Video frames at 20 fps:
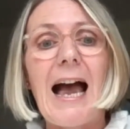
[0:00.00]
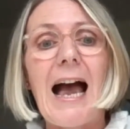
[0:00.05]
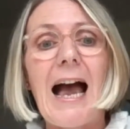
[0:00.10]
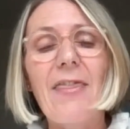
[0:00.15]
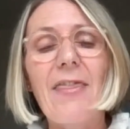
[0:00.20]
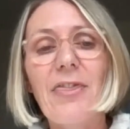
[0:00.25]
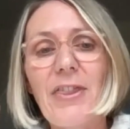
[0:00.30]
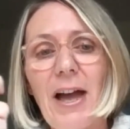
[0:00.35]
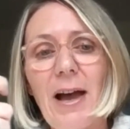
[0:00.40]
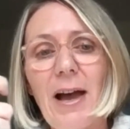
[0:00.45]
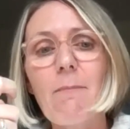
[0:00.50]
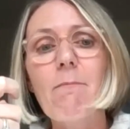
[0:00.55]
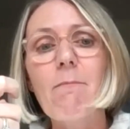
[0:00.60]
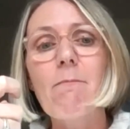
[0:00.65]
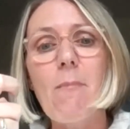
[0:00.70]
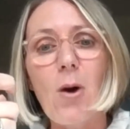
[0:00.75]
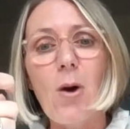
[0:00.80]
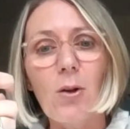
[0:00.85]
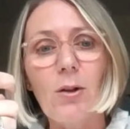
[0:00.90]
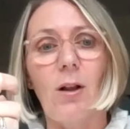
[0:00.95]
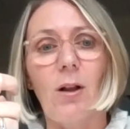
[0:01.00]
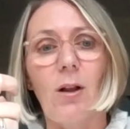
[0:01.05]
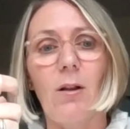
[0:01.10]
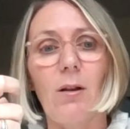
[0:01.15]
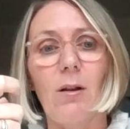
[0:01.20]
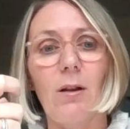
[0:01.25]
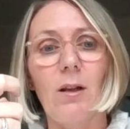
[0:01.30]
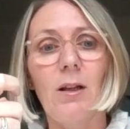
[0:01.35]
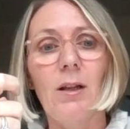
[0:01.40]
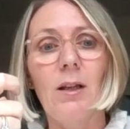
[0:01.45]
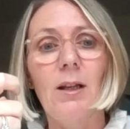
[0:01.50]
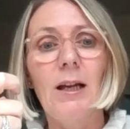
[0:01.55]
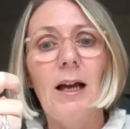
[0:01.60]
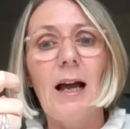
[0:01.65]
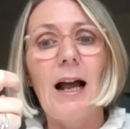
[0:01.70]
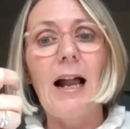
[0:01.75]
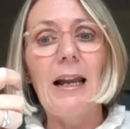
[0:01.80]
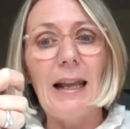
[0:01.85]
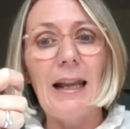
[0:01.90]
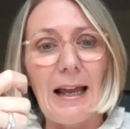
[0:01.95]
And that model
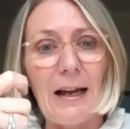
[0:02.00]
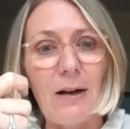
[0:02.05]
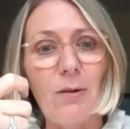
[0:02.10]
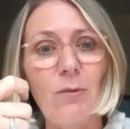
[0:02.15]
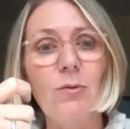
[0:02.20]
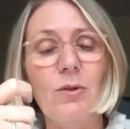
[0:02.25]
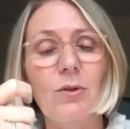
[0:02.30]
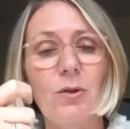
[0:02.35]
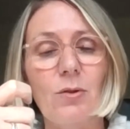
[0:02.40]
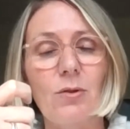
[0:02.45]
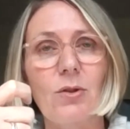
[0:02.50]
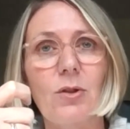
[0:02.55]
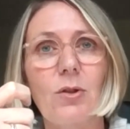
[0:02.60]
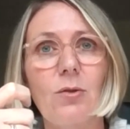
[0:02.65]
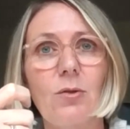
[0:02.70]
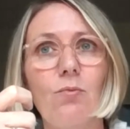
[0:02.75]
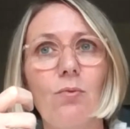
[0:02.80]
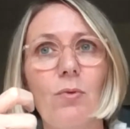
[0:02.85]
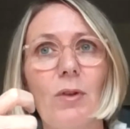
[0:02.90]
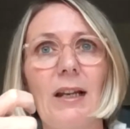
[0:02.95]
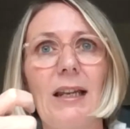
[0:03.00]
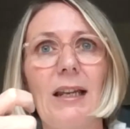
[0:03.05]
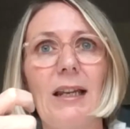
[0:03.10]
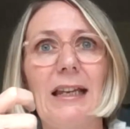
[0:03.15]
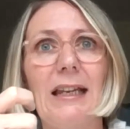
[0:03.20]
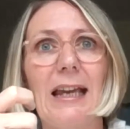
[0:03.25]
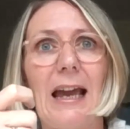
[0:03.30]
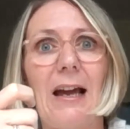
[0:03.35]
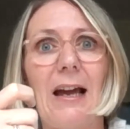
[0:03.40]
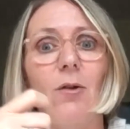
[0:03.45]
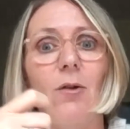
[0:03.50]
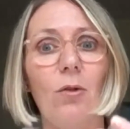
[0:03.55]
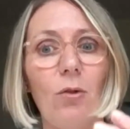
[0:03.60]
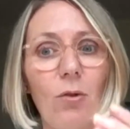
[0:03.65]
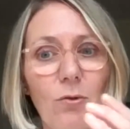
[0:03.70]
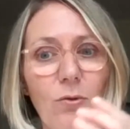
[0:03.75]
allows us to really get